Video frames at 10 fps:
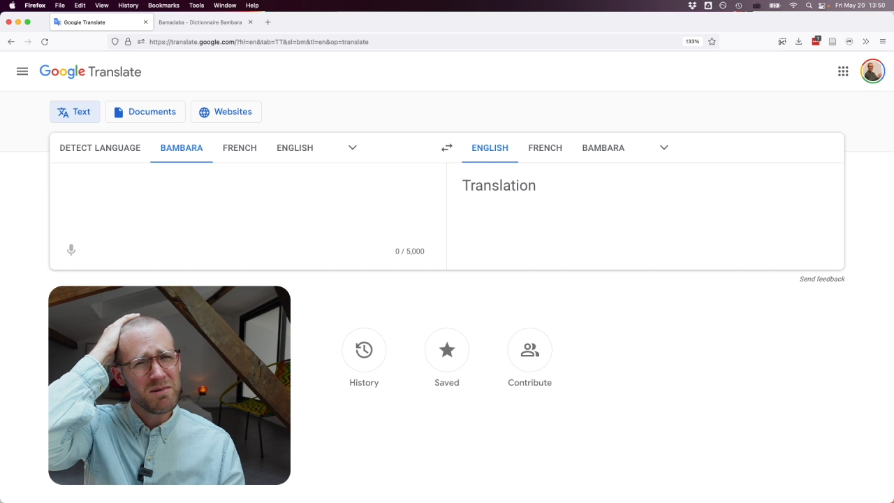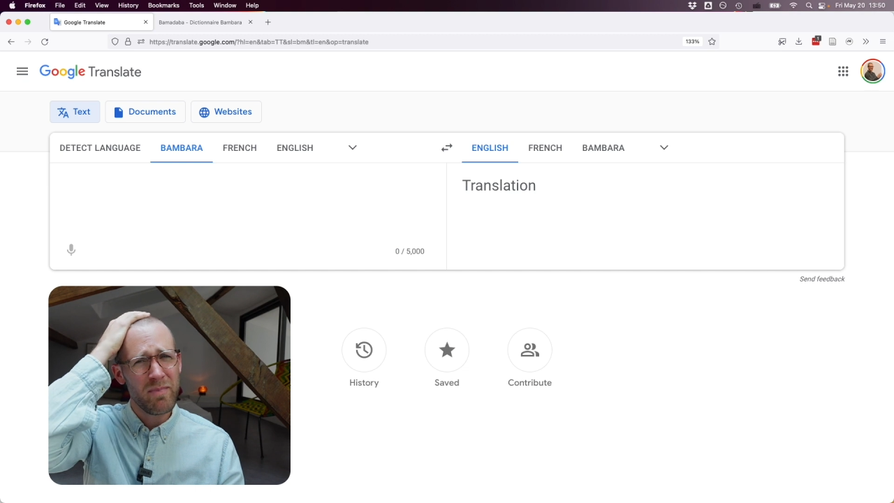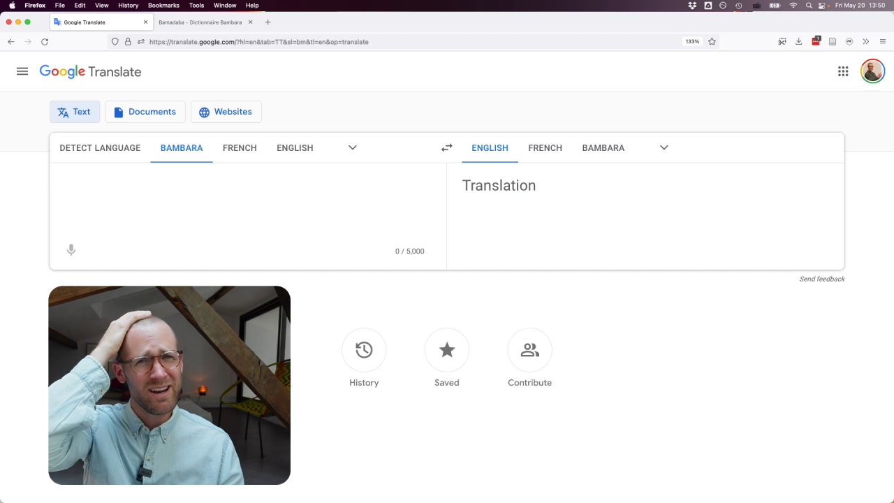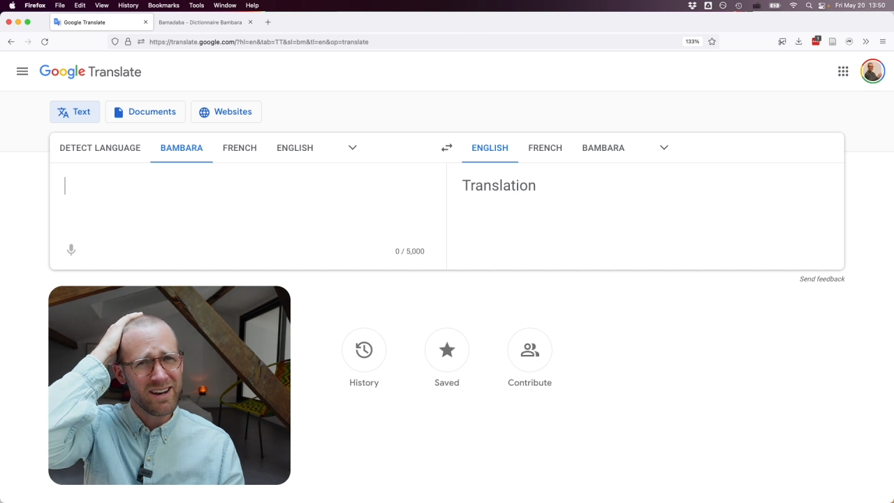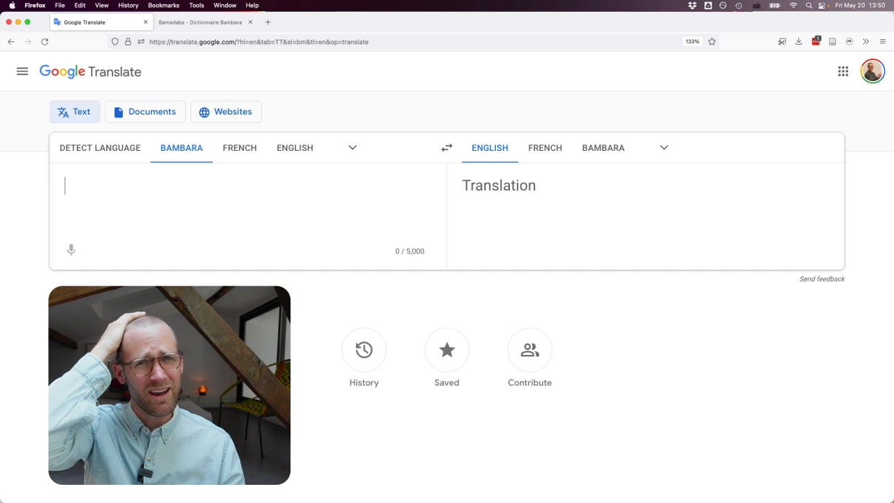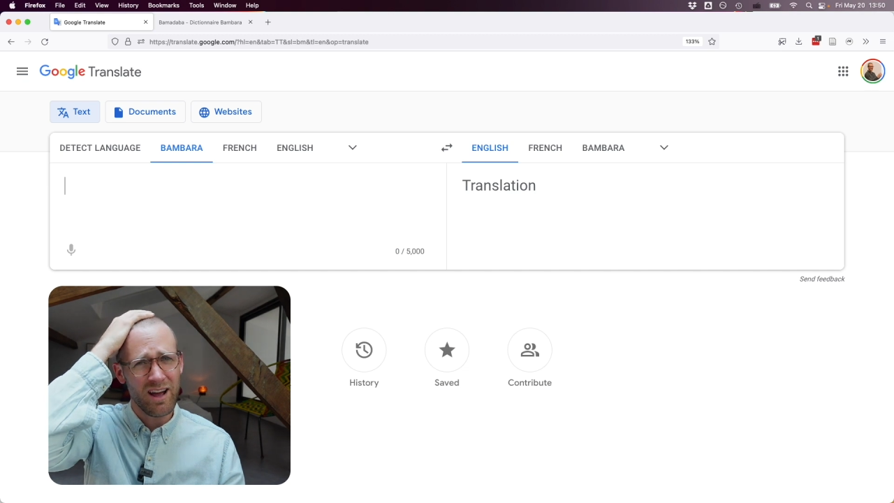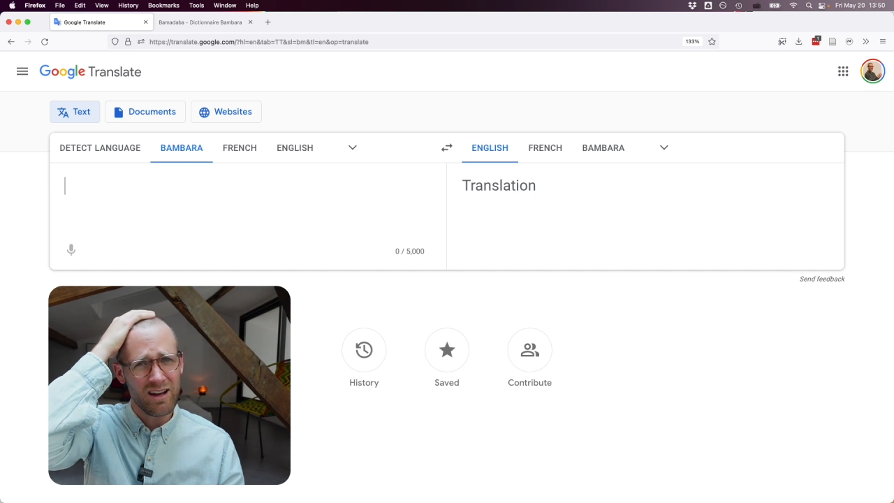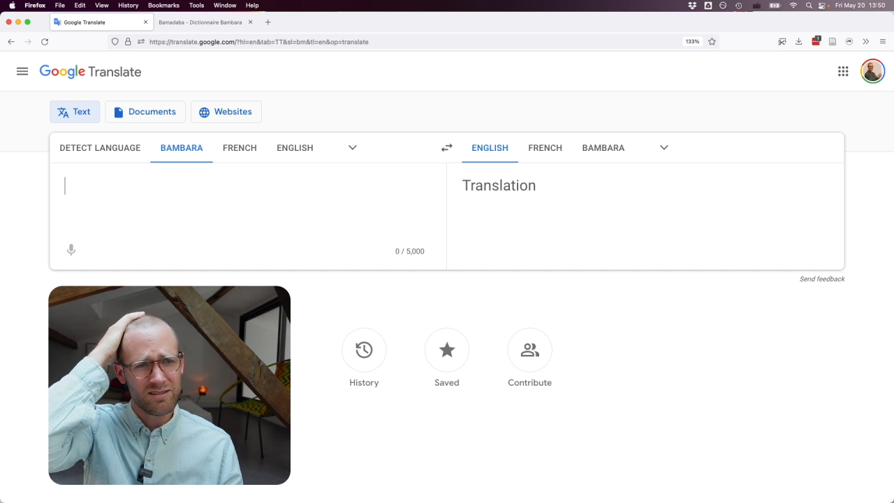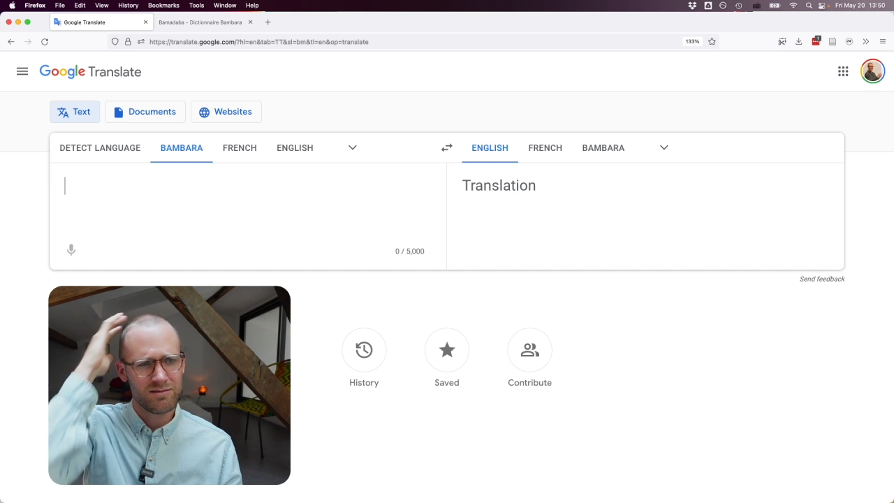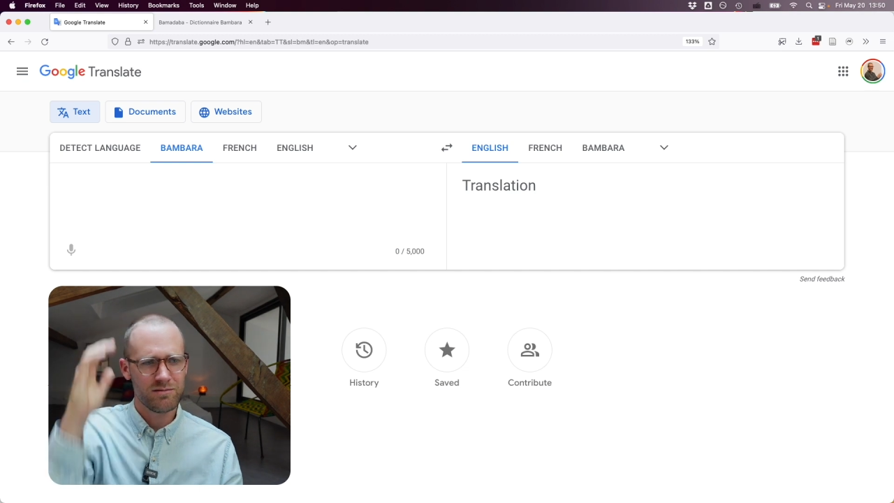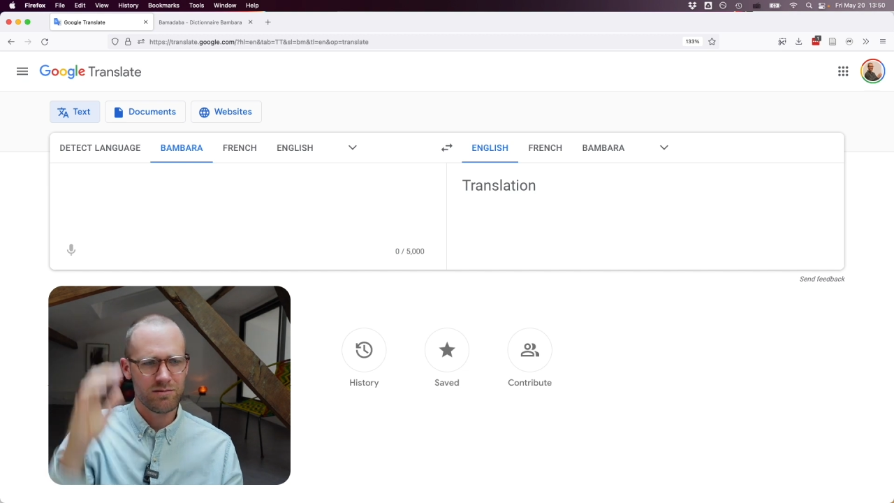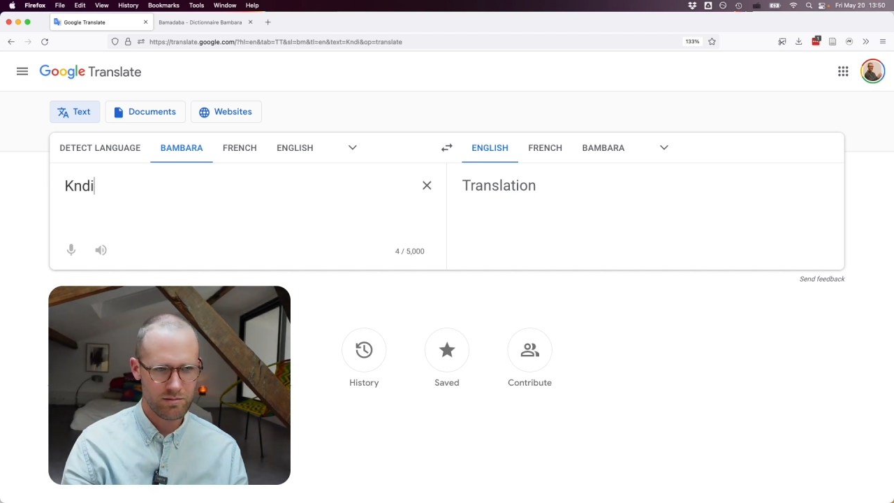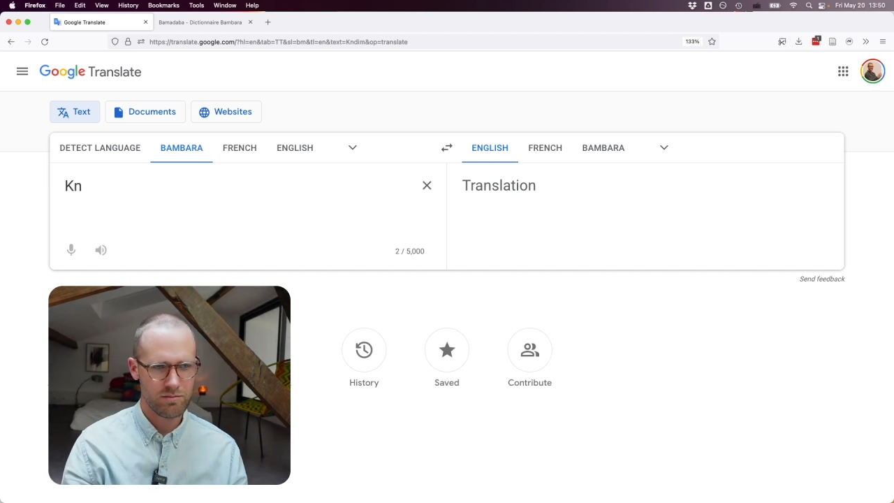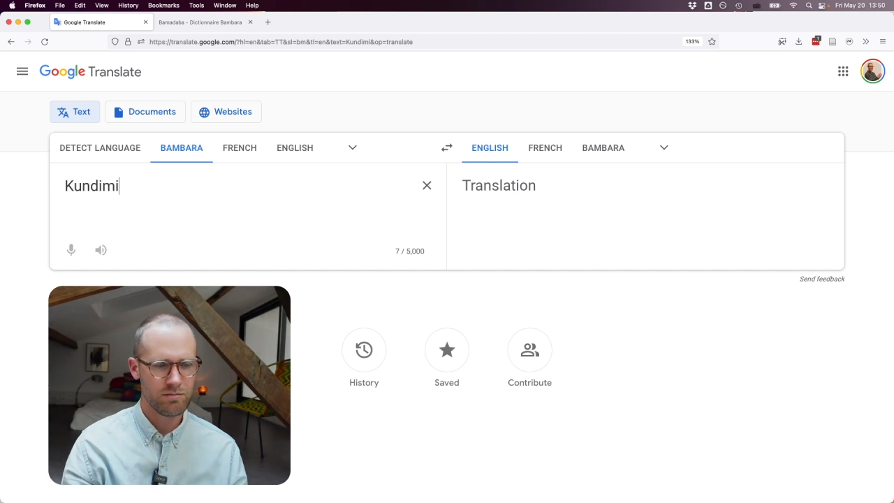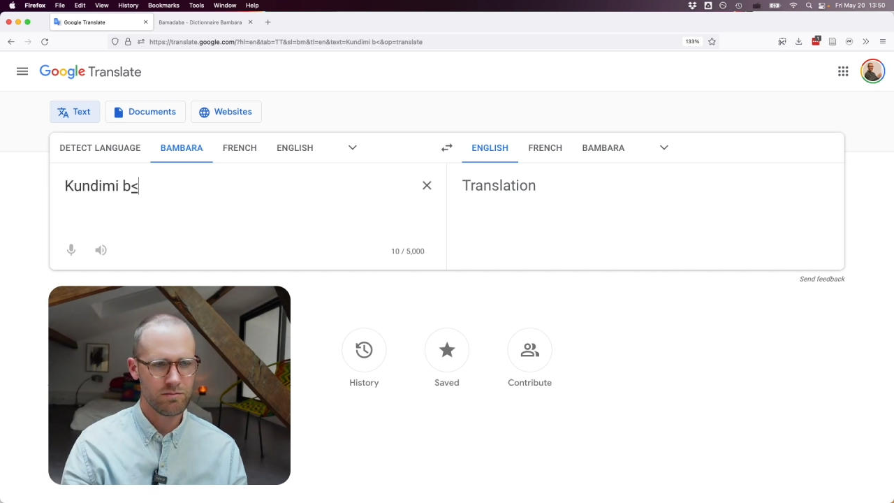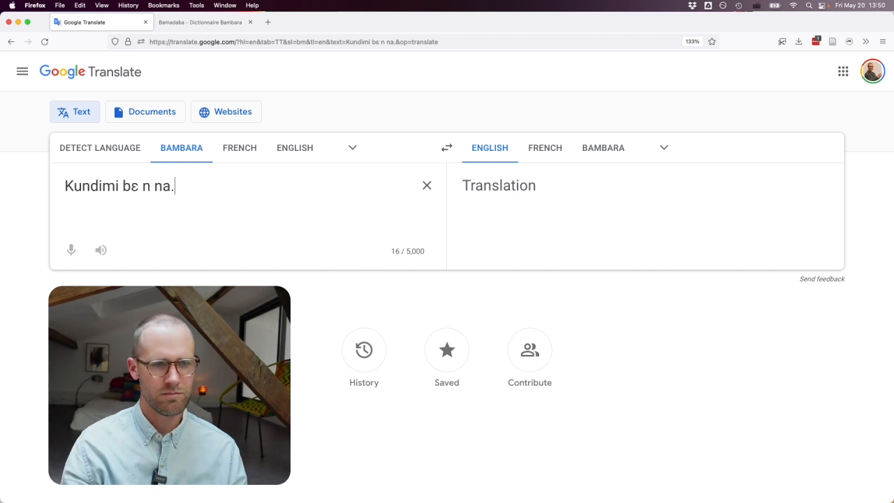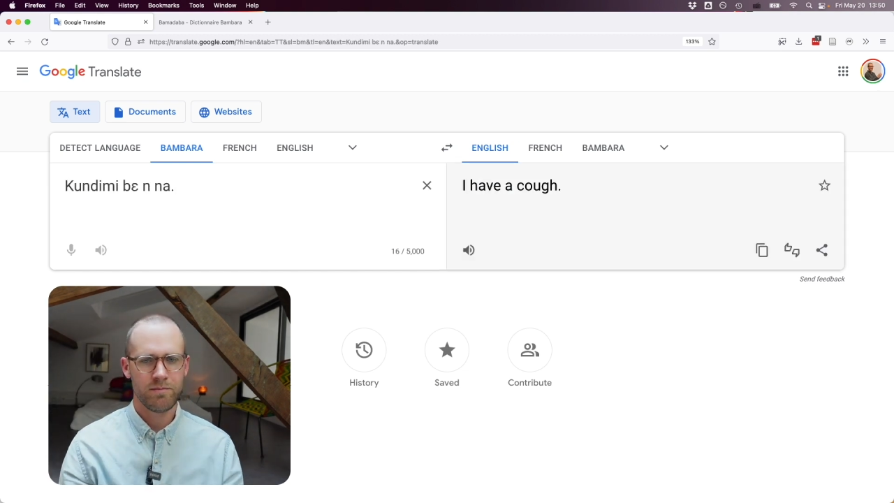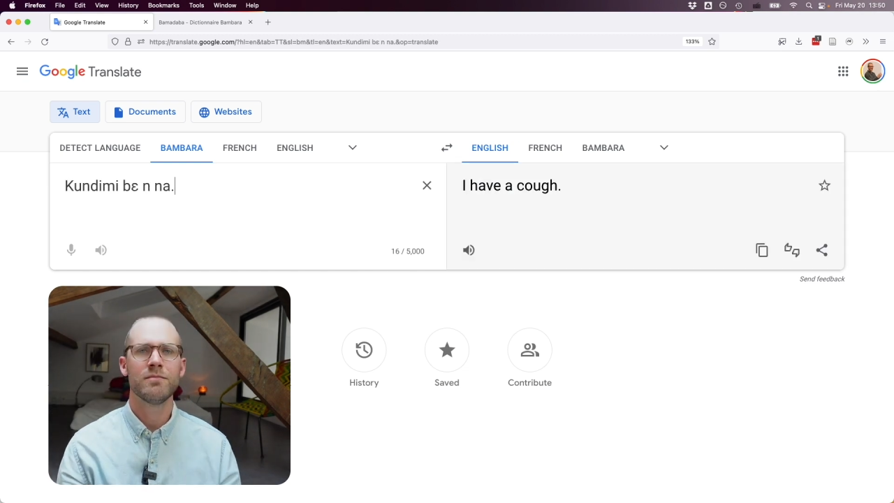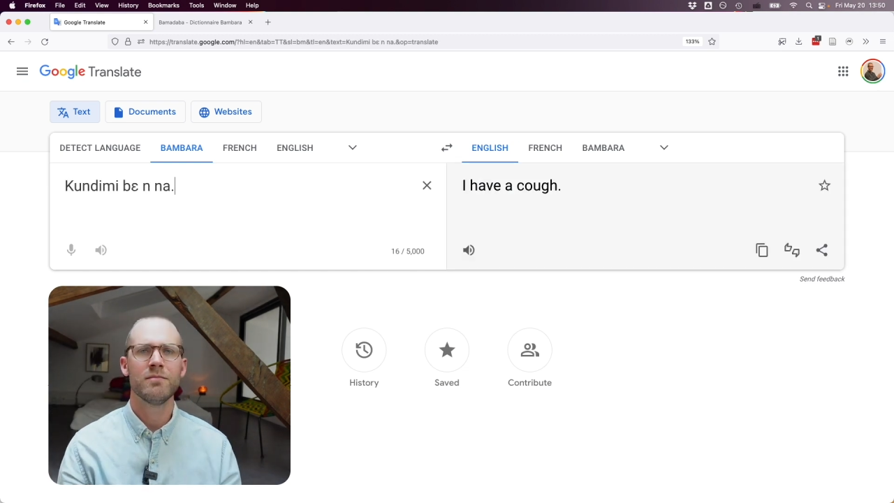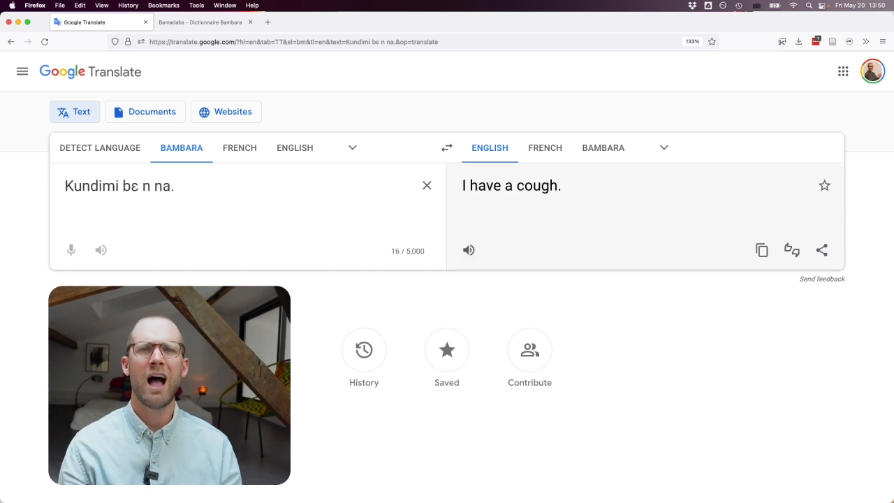benna.
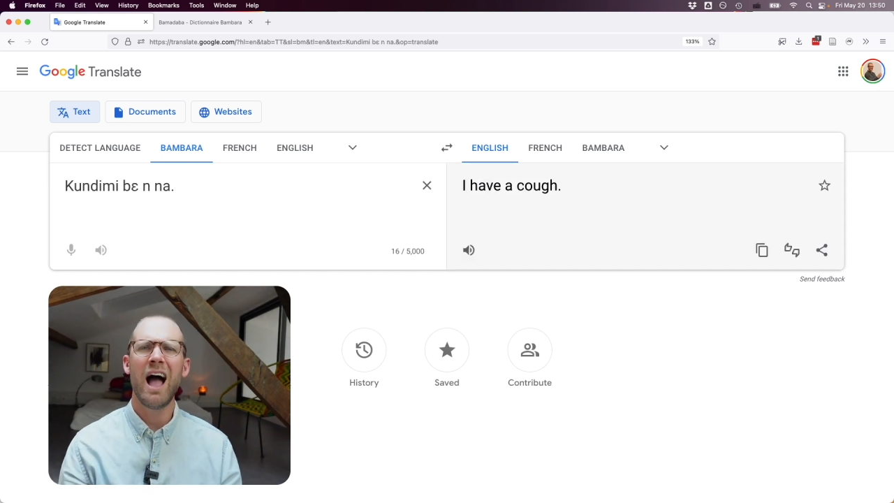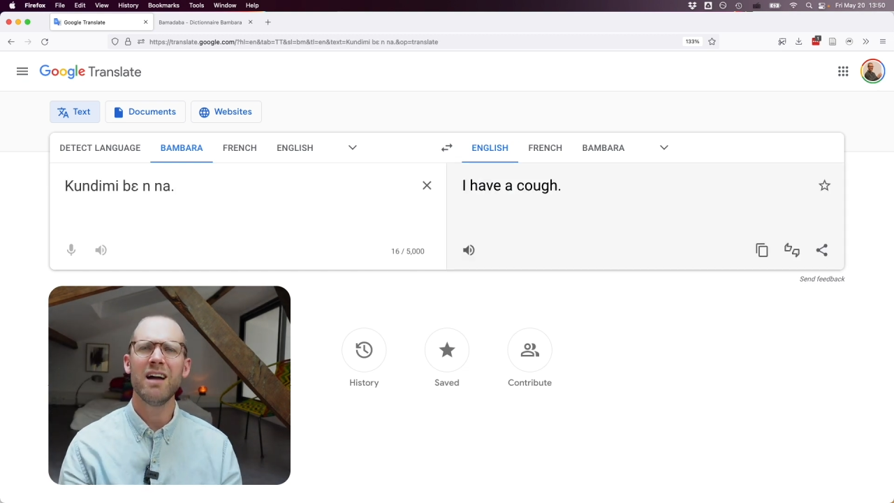I